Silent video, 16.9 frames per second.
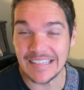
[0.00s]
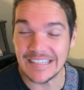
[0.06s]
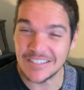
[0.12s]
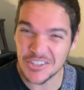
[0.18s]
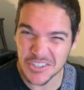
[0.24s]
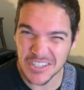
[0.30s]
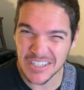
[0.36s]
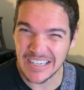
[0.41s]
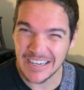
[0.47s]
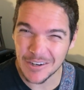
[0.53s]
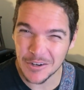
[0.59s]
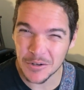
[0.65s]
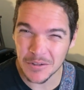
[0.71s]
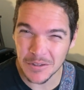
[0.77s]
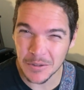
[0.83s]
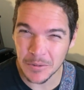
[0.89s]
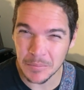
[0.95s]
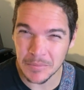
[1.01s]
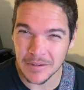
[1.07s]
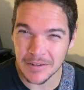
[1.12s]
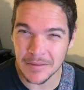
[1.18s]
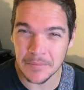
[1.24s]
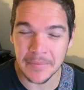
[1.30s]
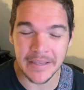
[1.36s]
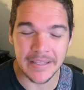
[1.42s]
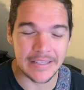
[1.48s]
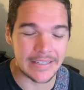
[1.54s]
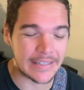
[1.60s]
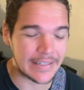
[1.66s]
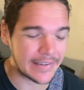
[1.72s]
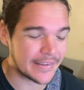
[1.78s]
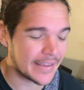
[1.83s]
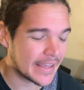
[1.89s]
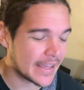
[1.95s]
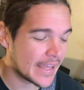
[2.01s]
So you can hear a little bit of the melody.